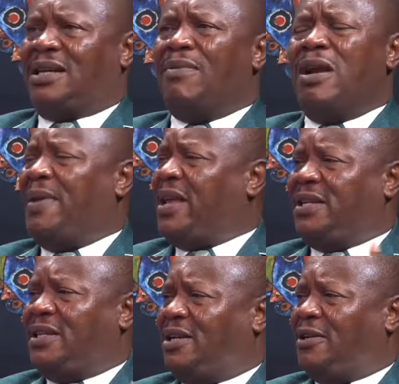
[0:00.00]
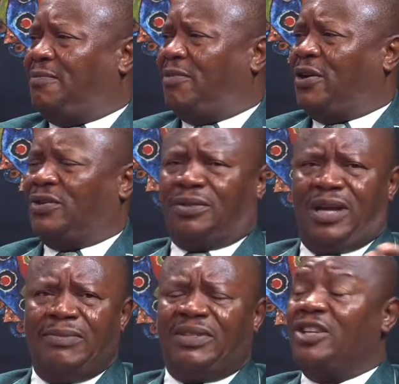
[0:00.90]
coming replicated because
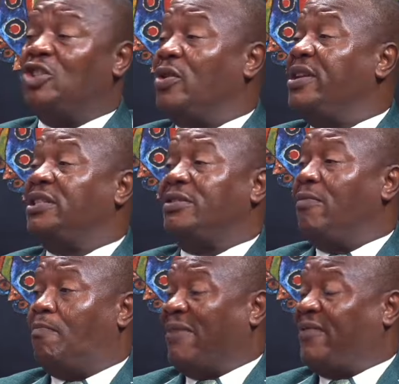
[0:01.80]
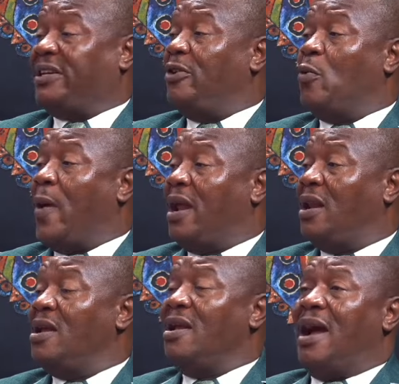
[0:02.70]
MTN is doing it perfectly well,
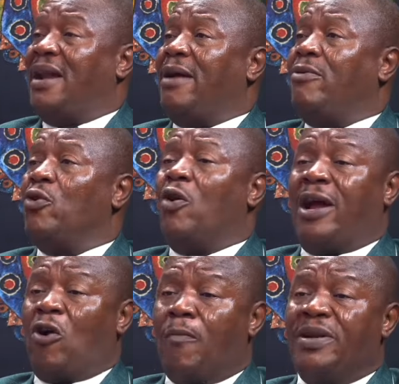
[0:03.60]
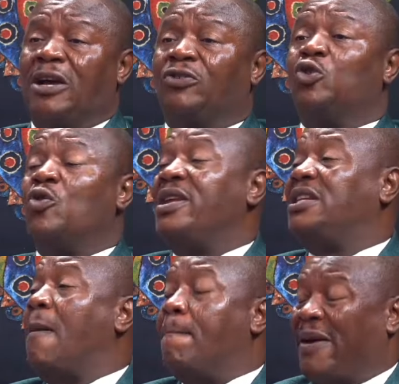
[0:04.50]
and I know other companies are also doing it
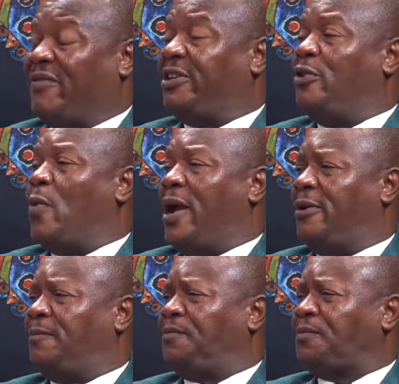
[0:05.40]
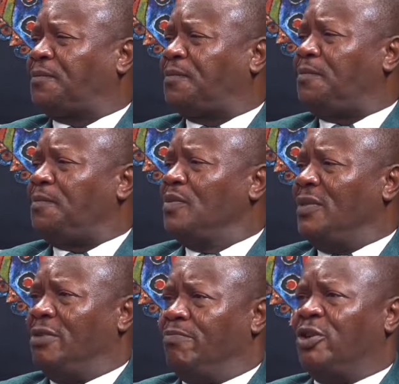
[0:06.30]
perfectly well.
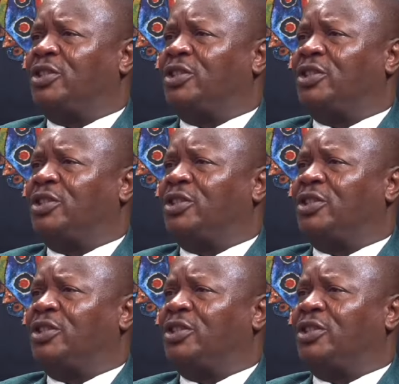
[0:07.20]
But